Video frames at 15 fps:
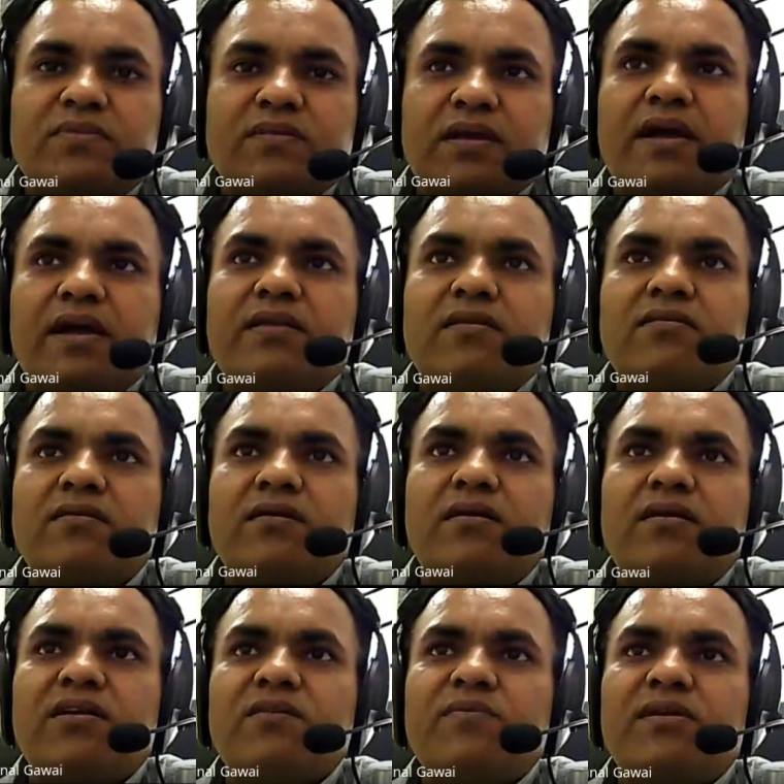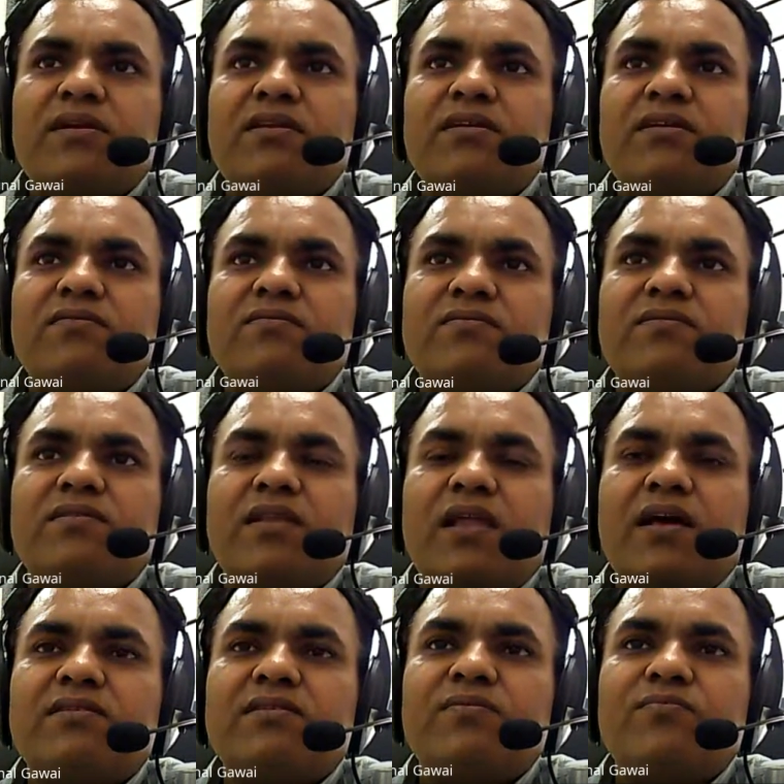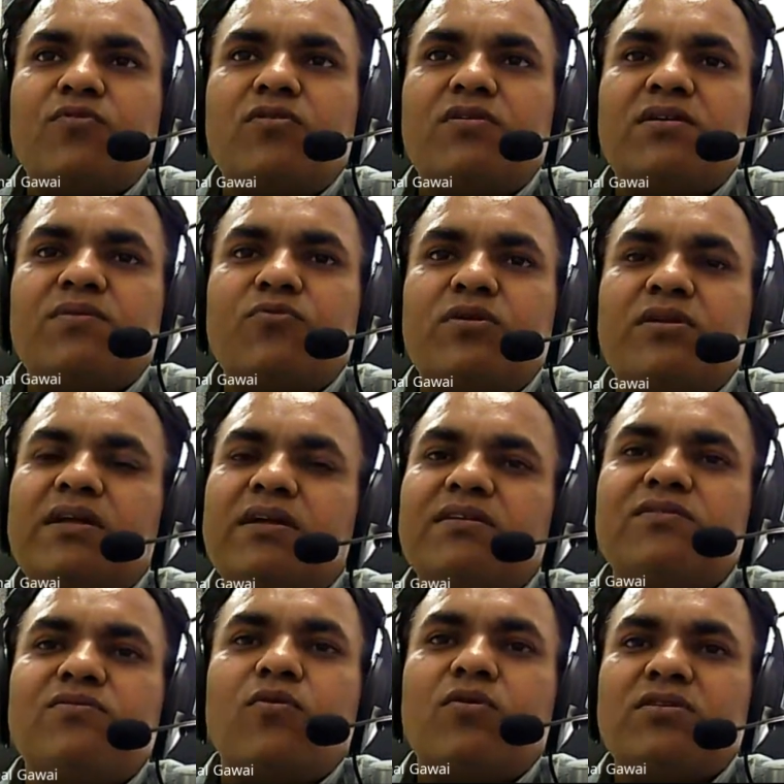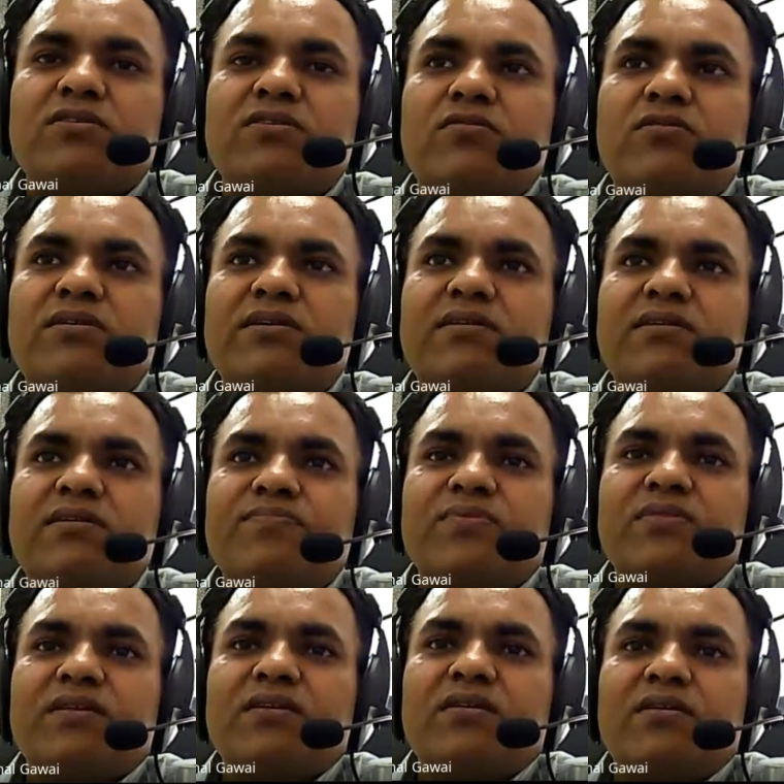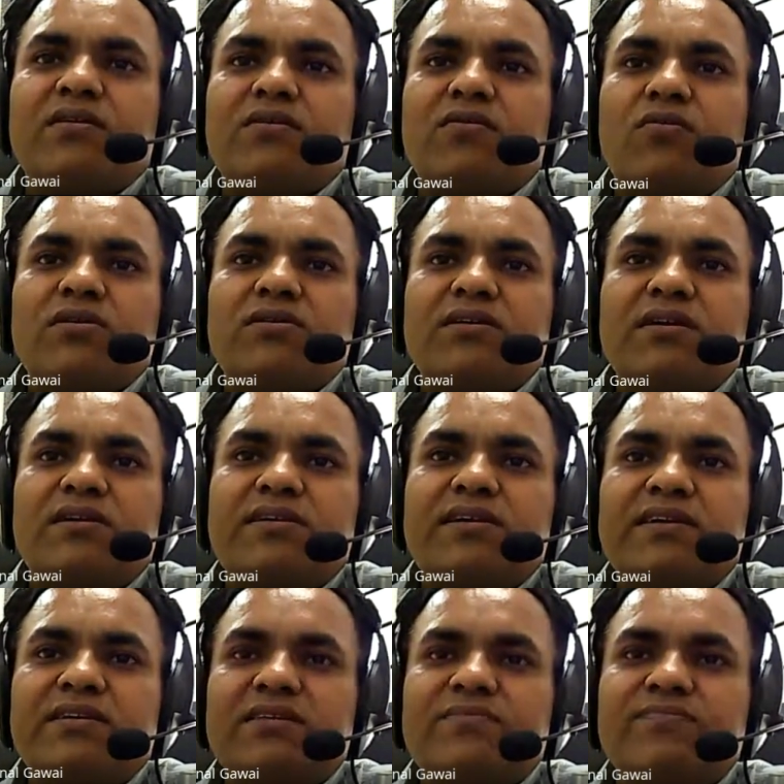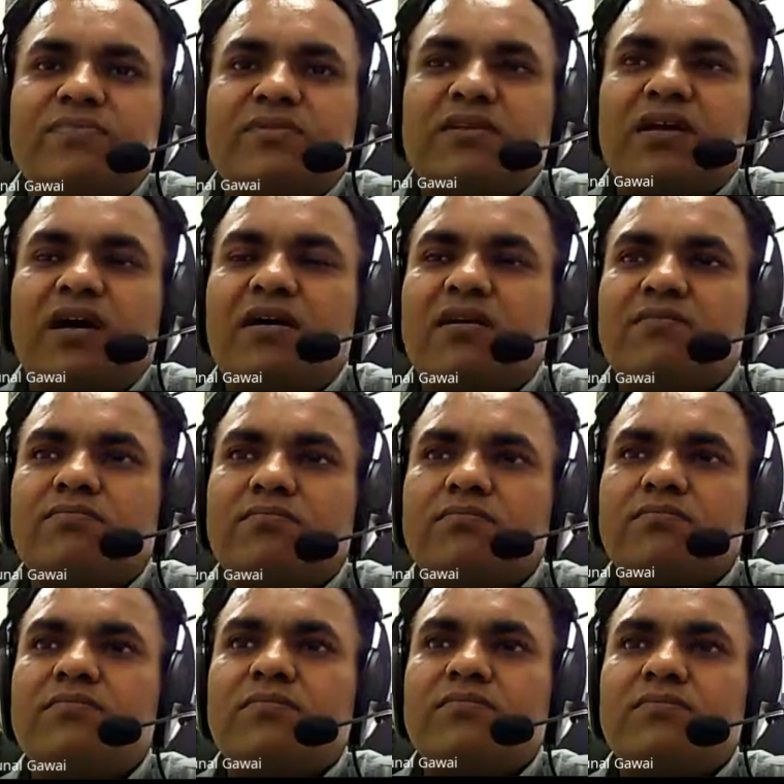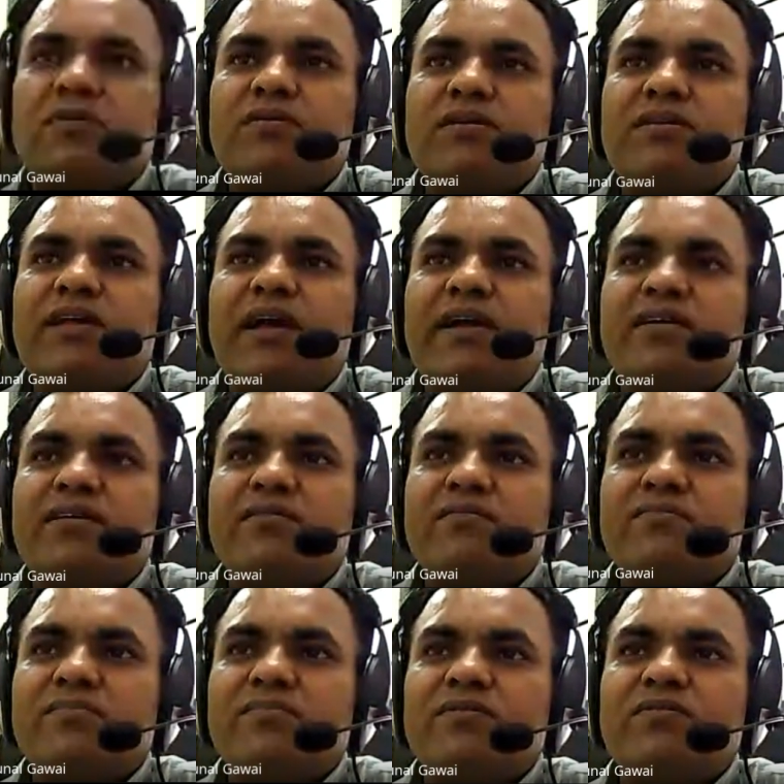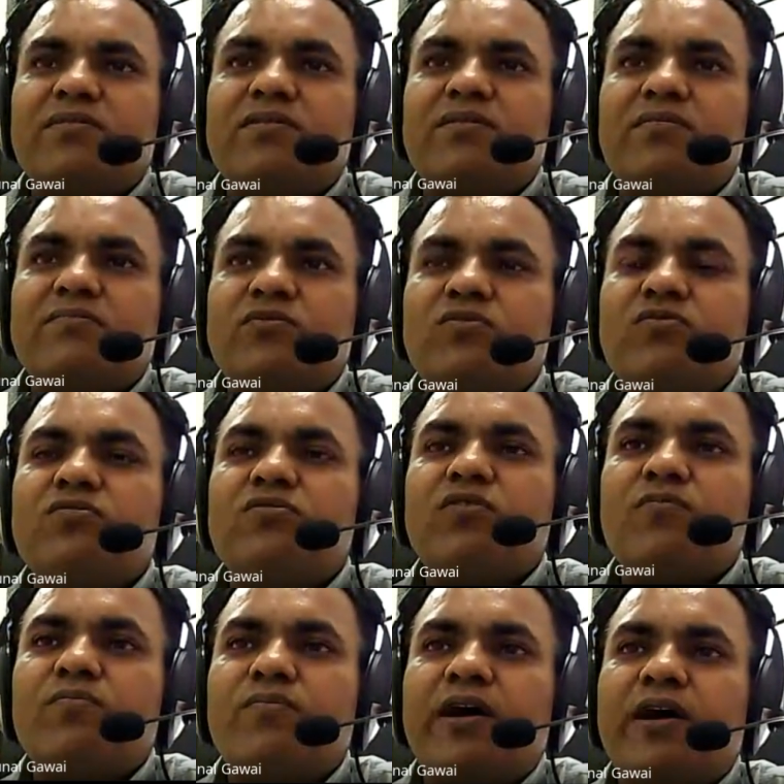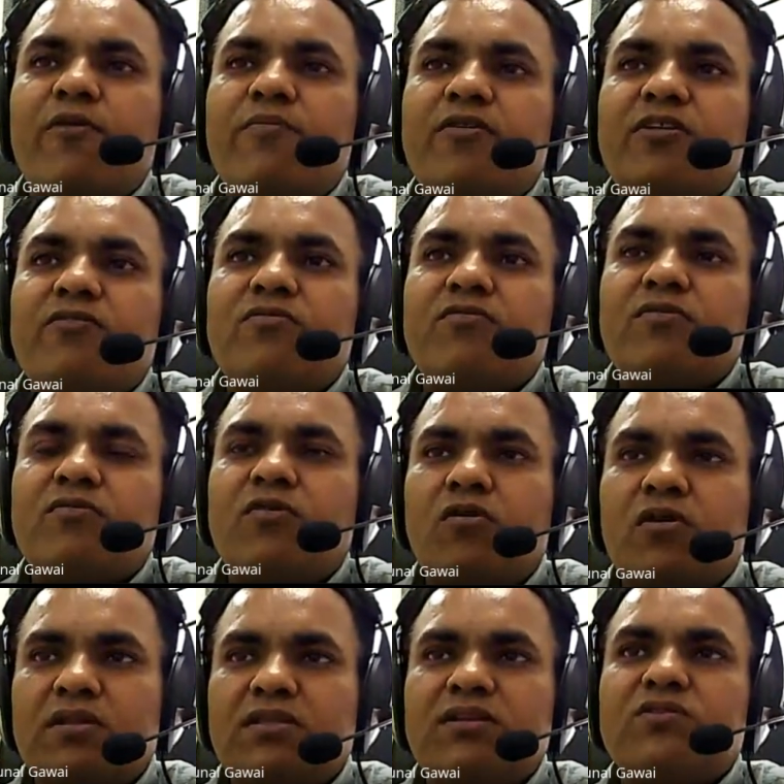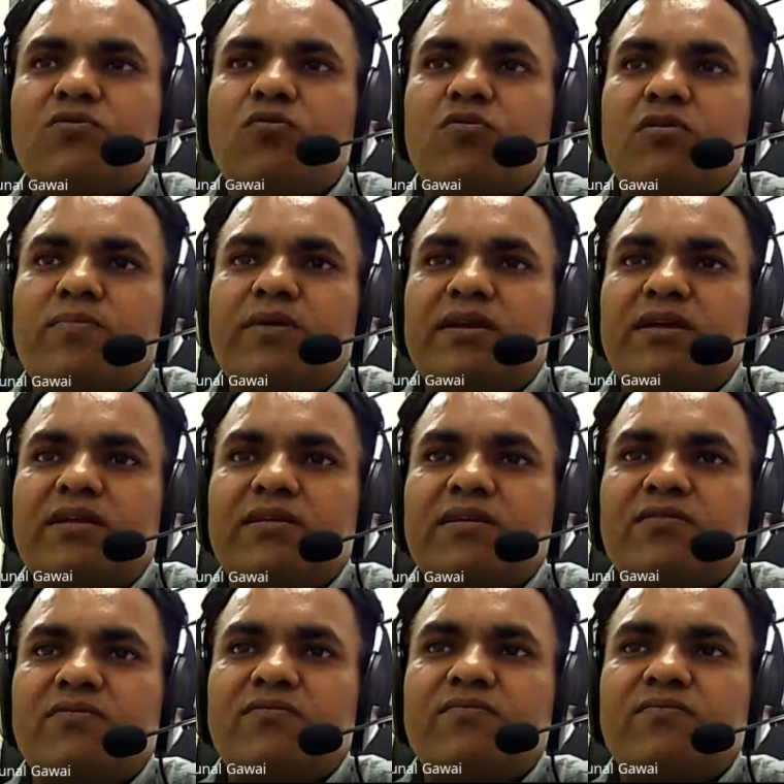And ultimately last important point, that is cost content. Cost contents are deciding the use of bioactive or this core material.